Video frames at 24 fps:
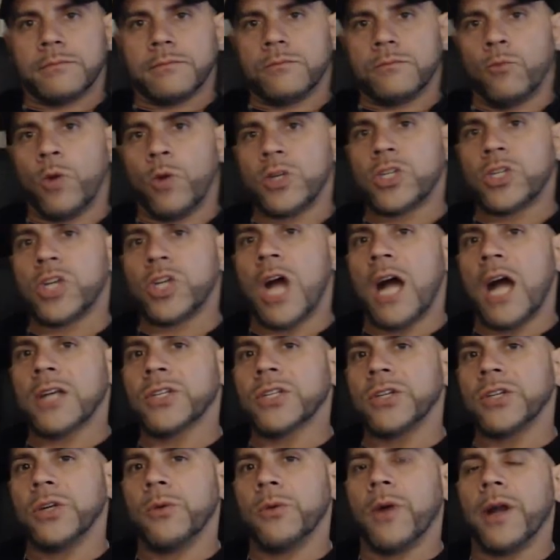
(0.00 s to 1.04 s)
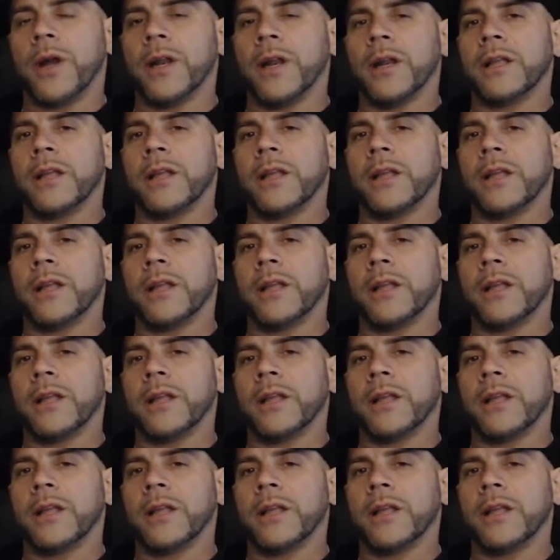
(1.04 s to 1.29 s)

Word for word: What shocks are you running?